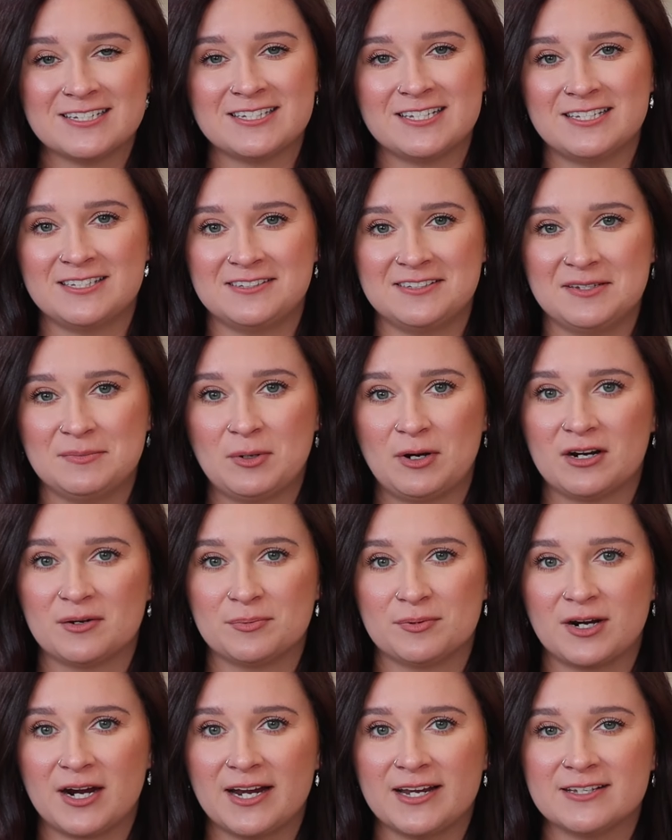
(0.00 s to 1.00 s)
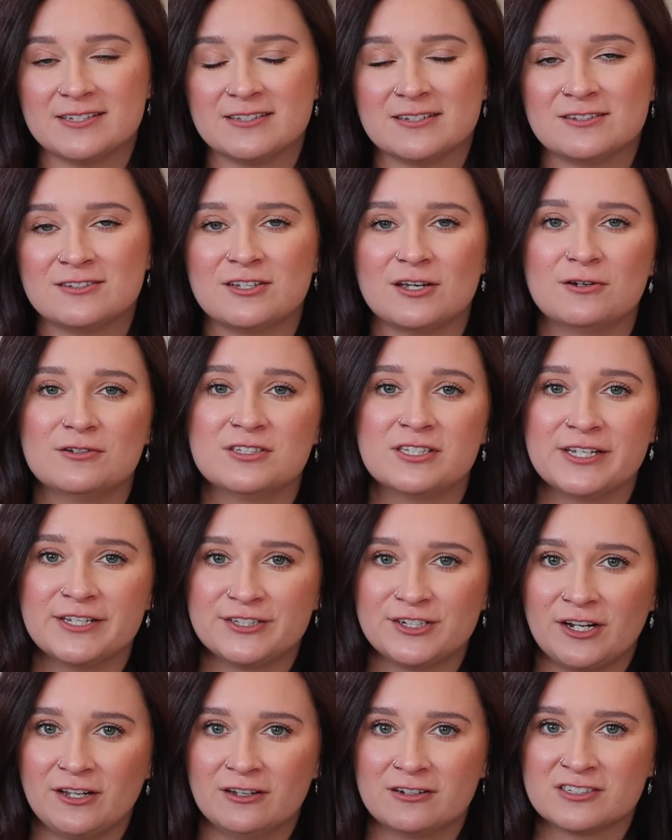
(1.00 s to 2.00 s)
Scentsy bar price. So
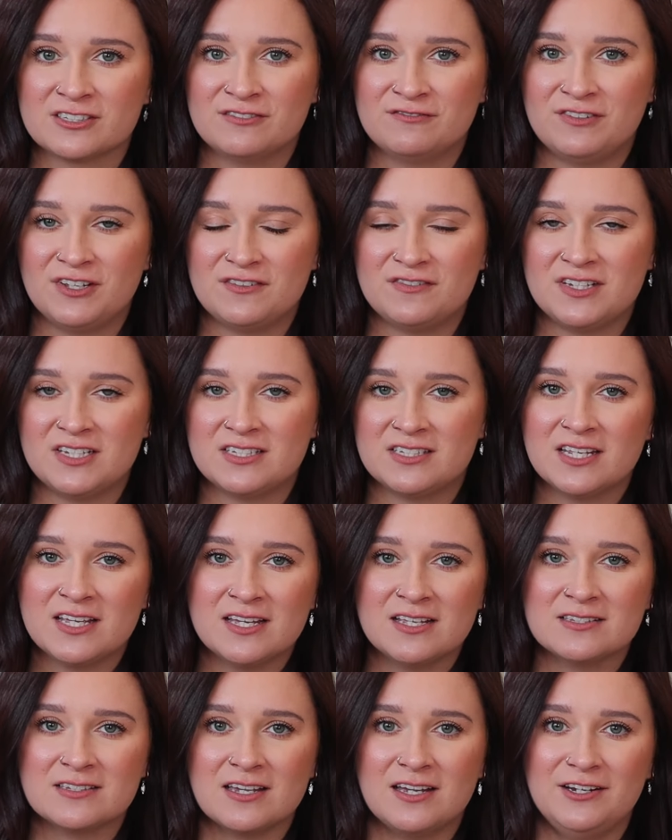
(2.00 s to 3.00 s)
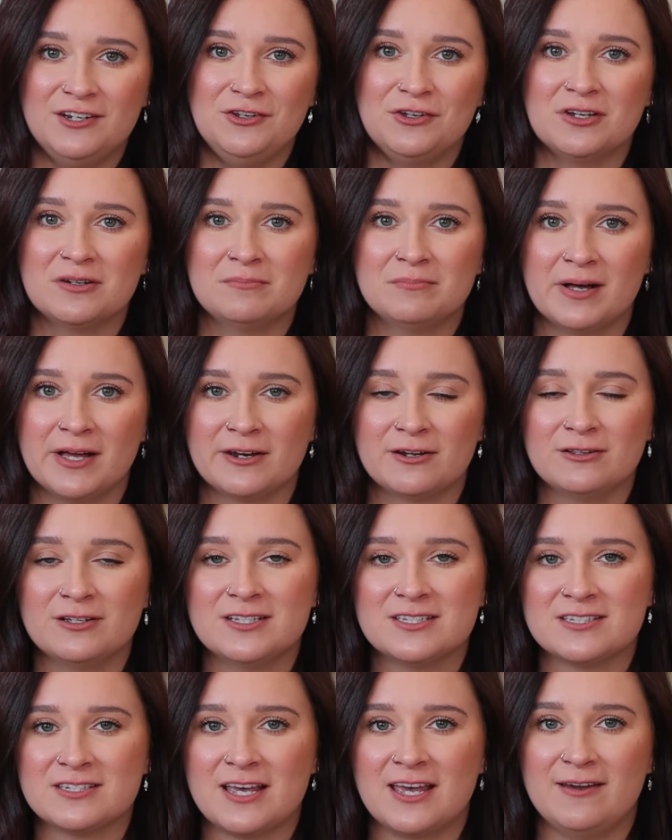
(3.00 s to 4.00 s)
$6.50 and you can bundle
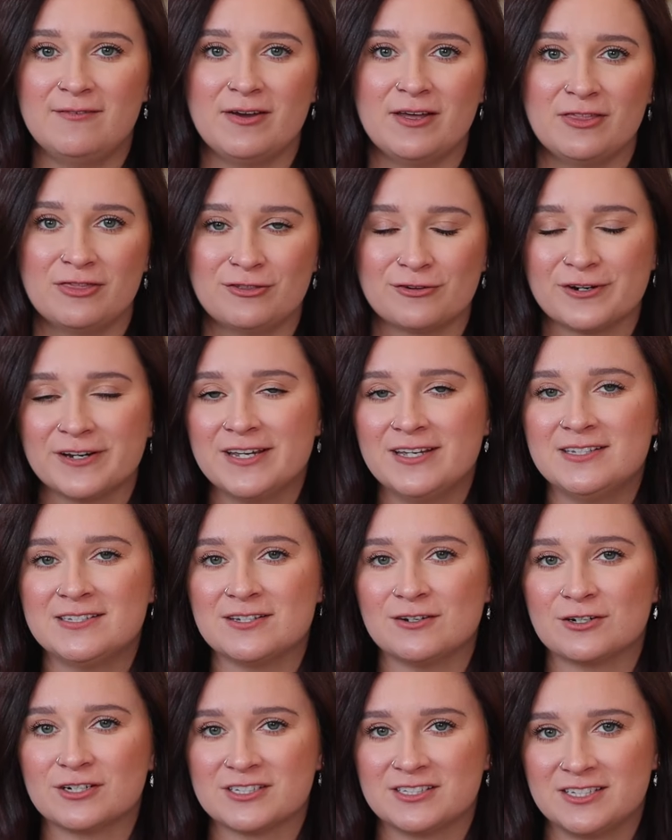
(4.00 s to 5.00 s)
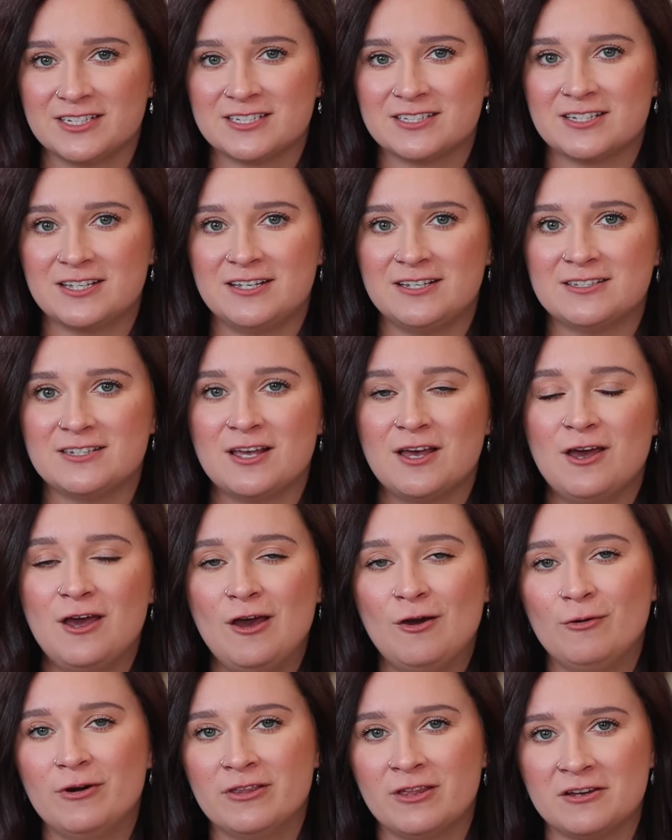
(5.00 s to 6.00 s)
and save in threes or sixes
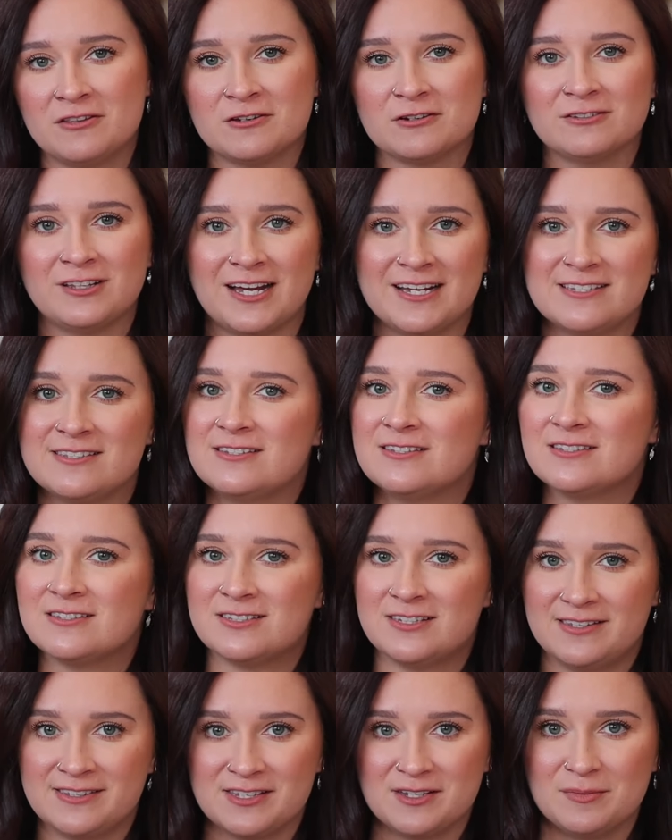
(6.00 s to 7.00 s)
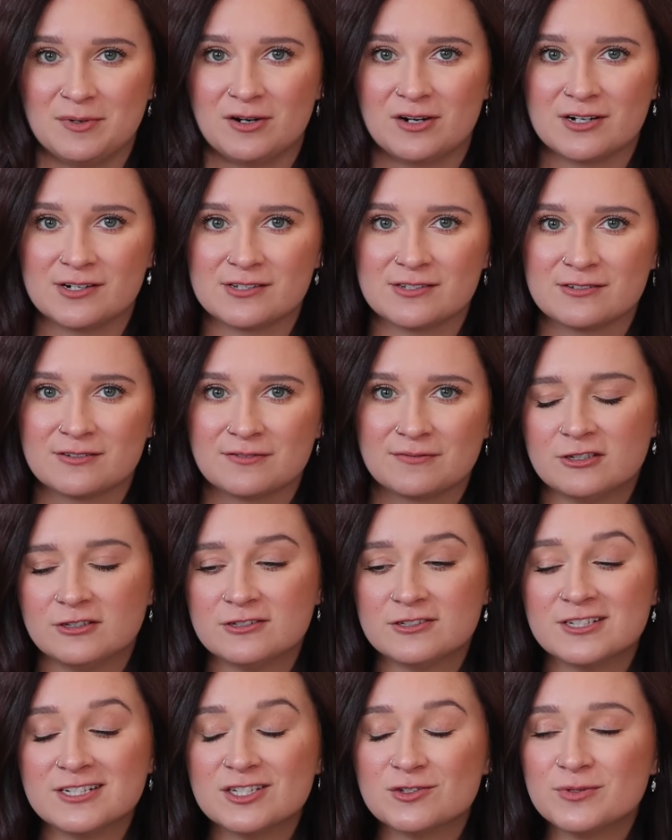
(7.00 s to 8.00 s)
with other licensed Scentsy bars. So
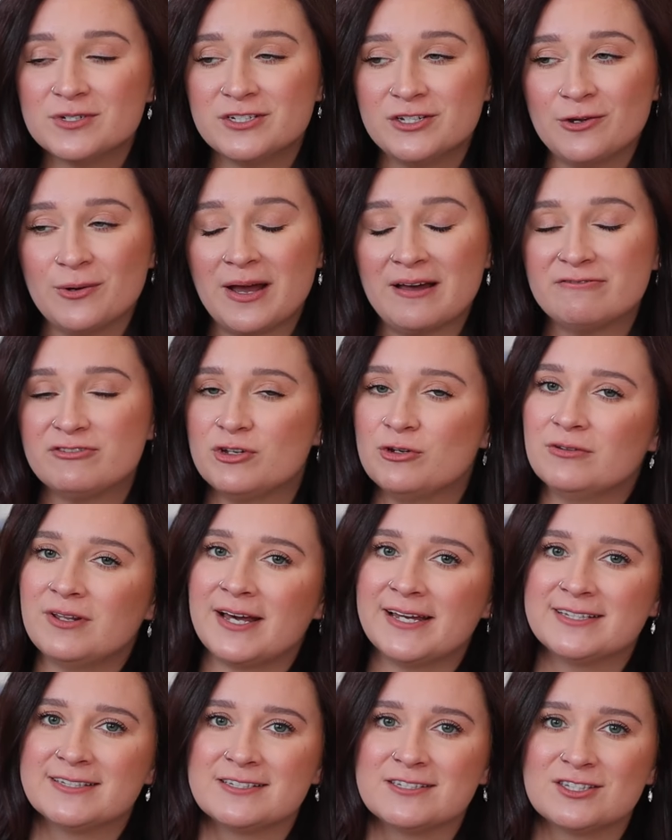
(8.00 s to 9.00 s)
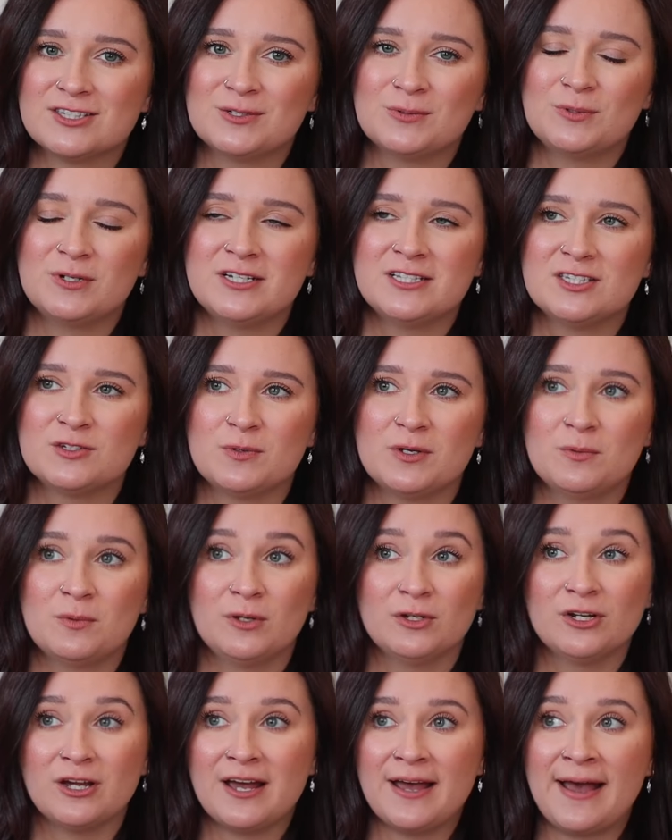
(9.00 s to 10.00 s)
since we do have two licensed ones, we
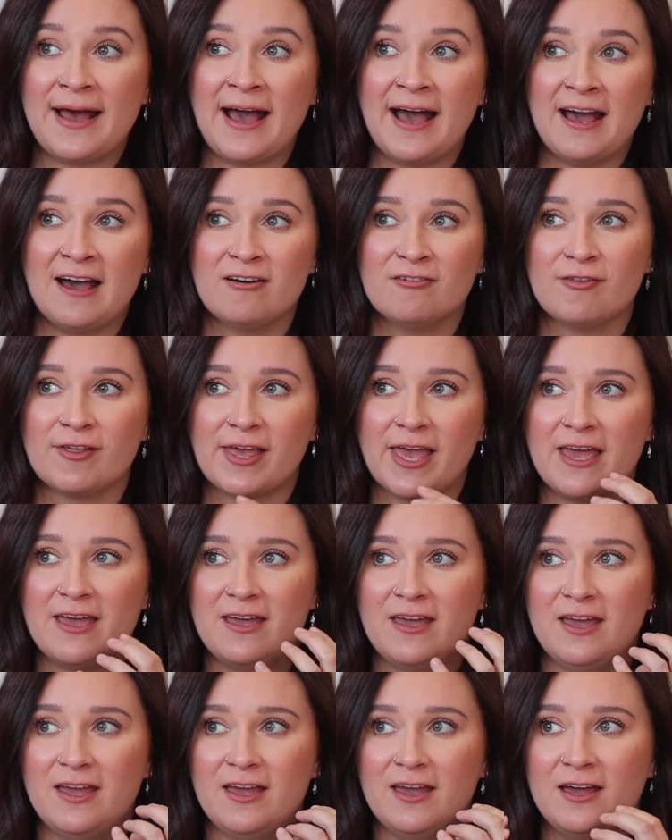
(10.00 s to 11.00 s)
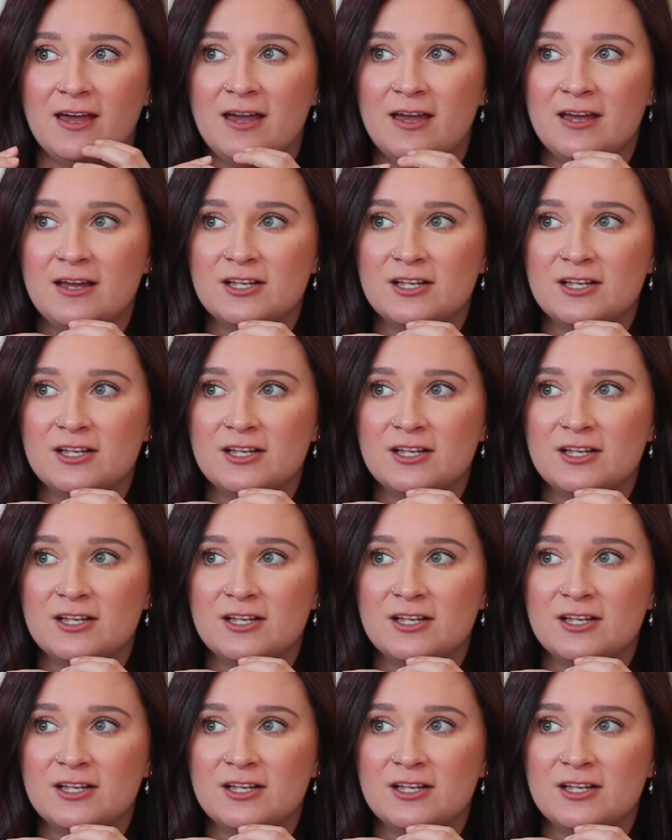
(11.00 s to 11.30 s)
will not have like a